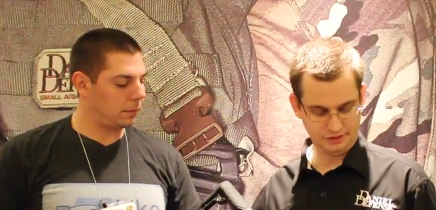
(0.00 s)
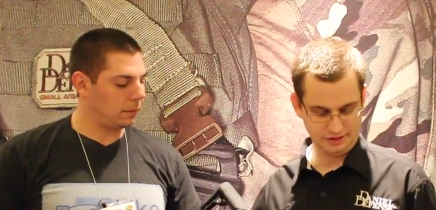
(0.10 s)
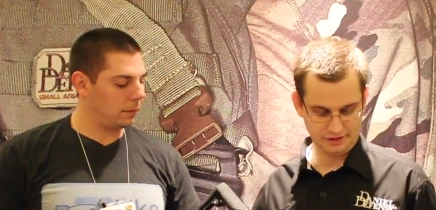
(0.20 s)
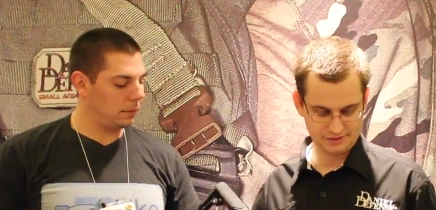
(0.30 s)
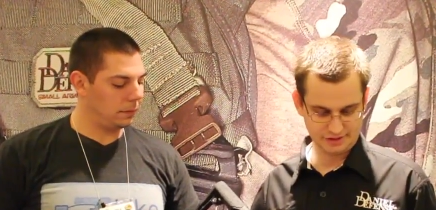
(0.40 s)

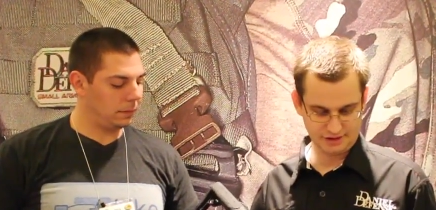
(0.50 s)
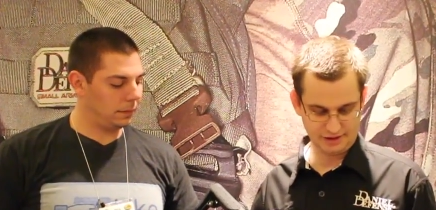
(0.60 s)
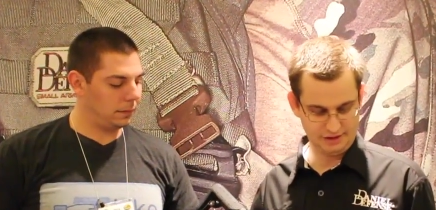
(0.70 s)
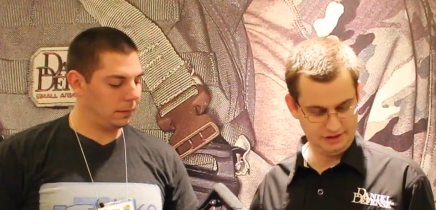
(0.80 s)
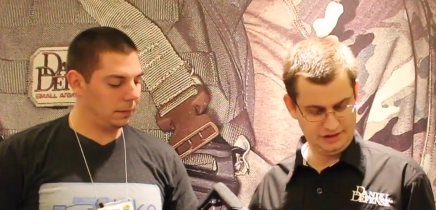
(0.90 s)
Speaker 1: It is a
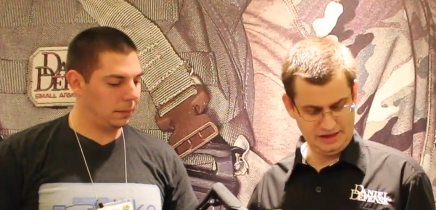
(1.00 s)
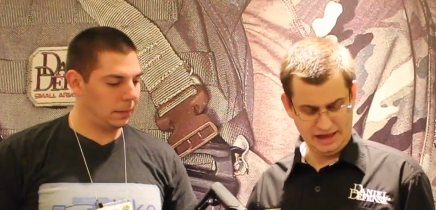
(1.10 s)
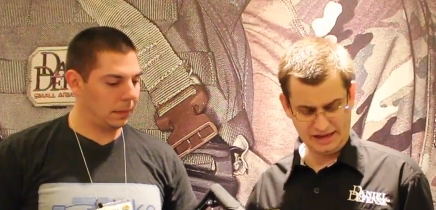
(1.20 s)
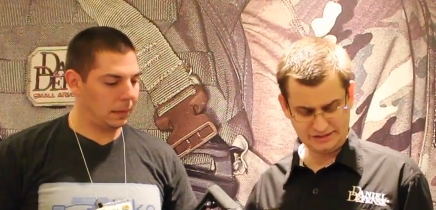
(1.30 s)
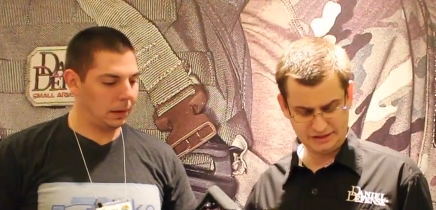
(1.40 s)

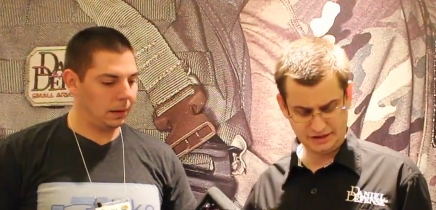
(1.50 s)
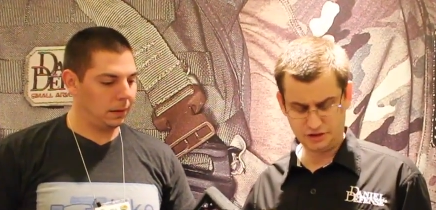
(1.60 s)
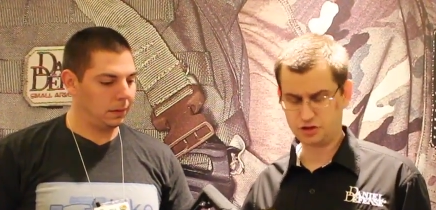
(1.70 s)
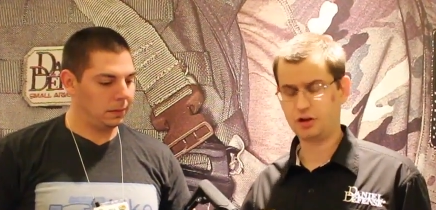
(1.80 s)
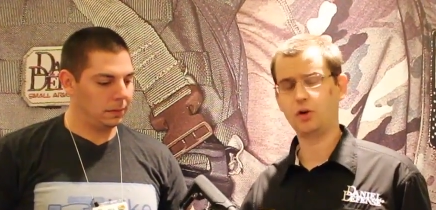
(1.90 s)

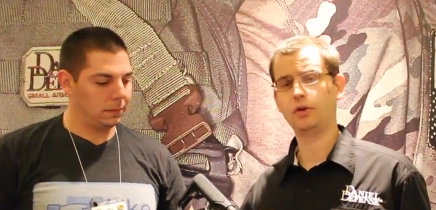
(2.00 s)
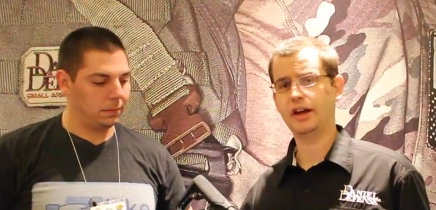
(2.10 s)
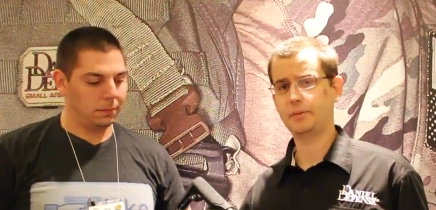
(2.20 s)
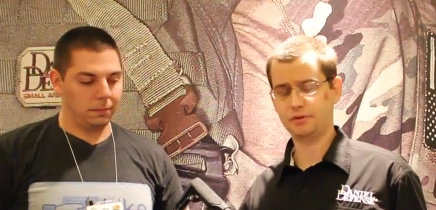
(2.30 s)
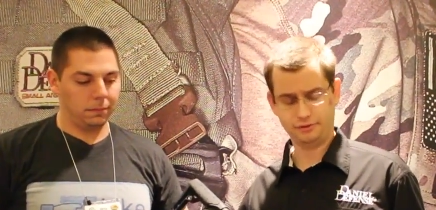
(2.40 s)
18-inch cold
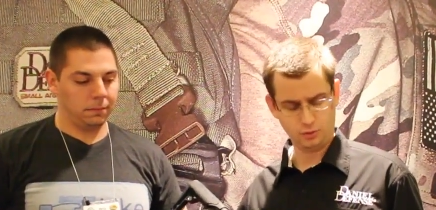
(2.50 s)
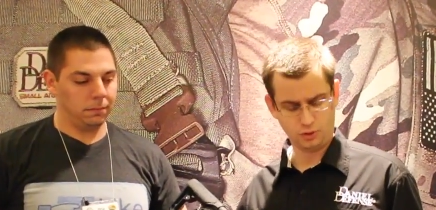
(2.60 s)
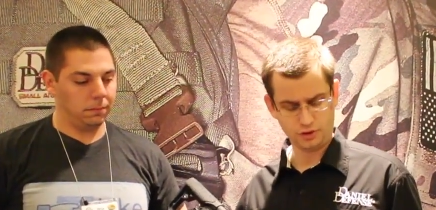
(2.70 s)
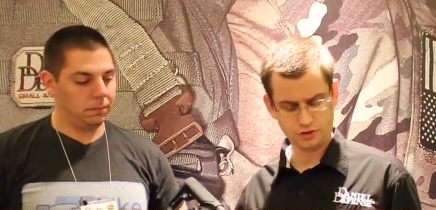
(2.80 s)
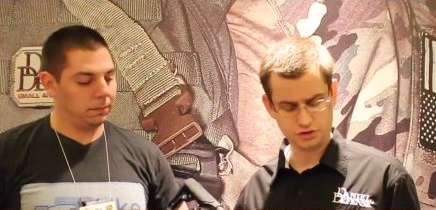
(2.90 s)
hammer
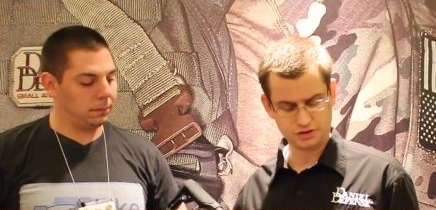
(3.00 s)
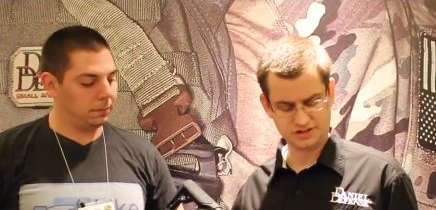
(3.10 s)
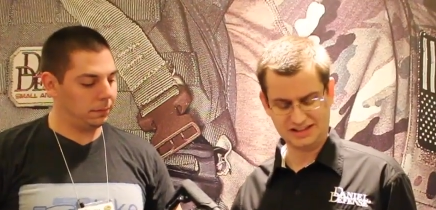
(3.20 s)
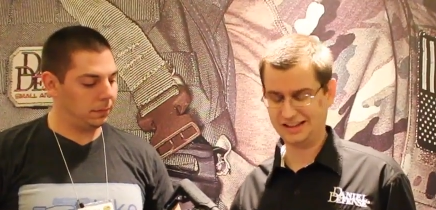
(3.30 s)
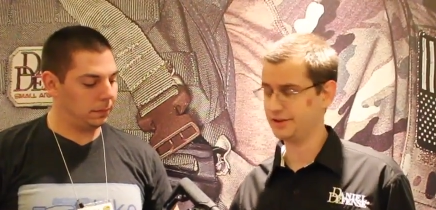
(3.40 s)
forged
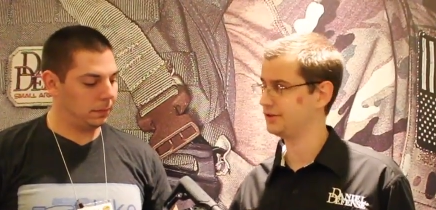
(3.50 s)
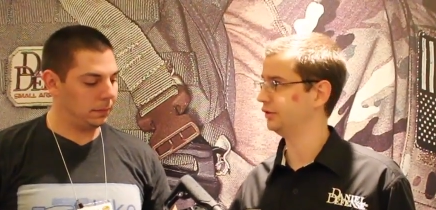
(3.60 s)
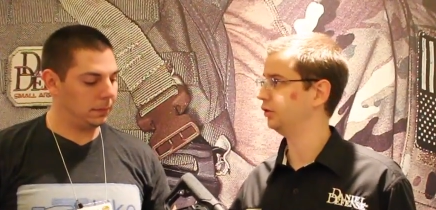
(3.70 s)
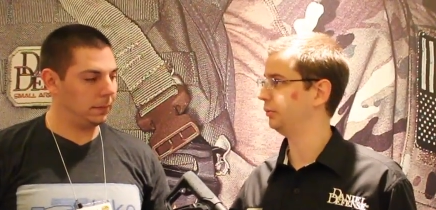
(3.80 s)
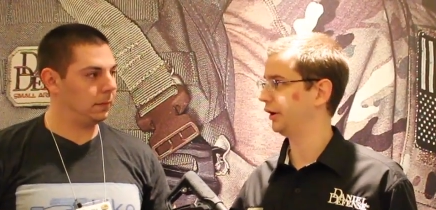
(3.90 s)
stainless
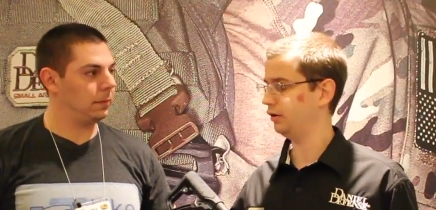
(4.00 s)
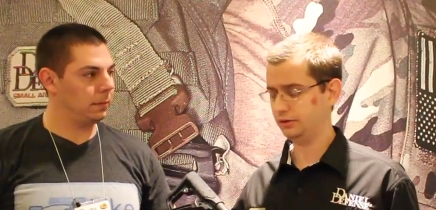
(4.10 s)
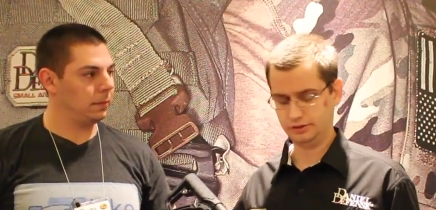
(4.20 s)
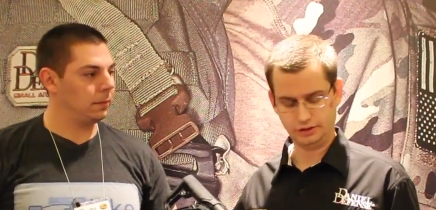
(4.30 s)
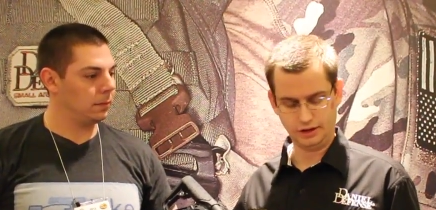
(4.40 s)
steel barrel,
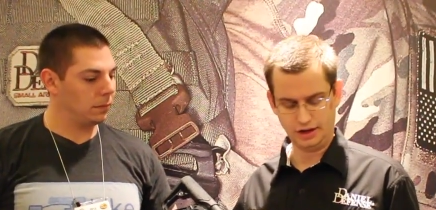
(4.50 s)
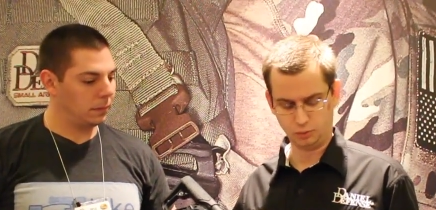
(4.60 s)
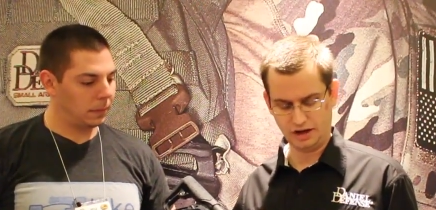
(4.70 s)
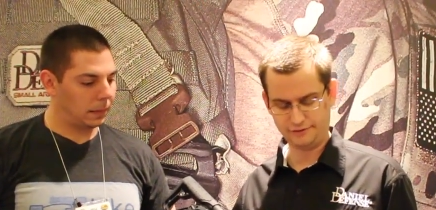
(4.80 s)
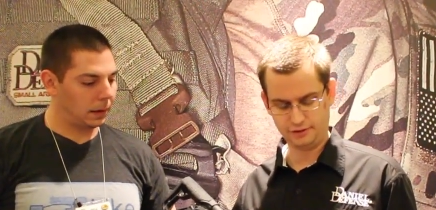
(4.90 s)
uh,
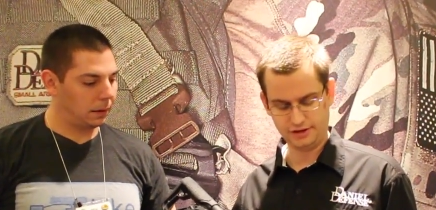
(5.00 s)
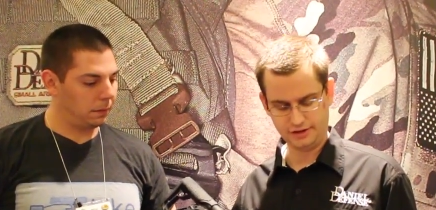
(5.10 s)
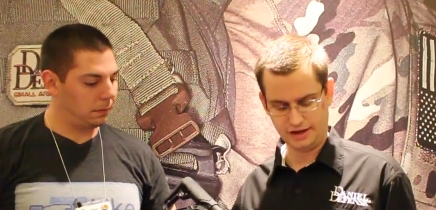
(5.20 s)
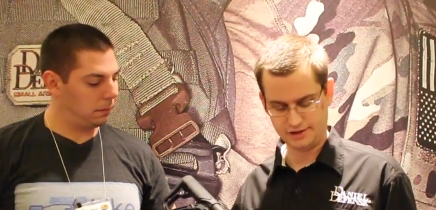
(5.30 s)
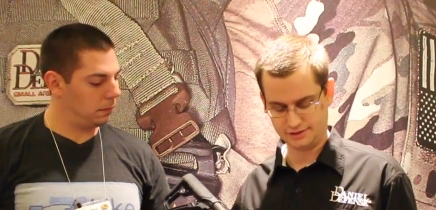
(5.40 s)
rifle
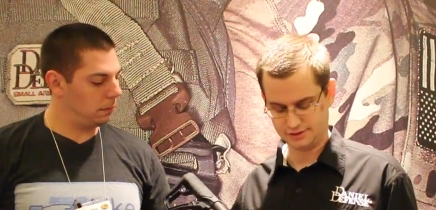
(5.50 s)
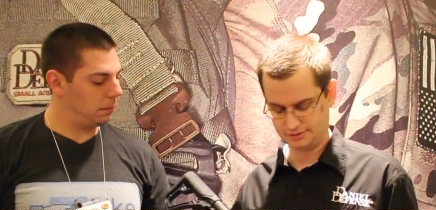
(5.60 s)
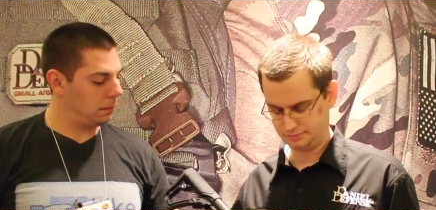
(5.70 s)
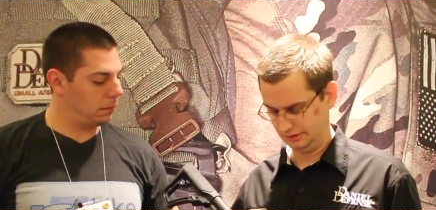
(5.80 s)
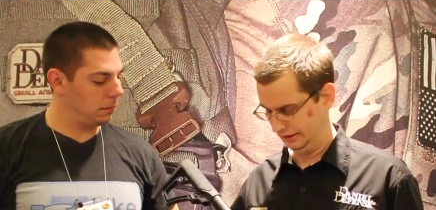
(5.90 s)
length gas system.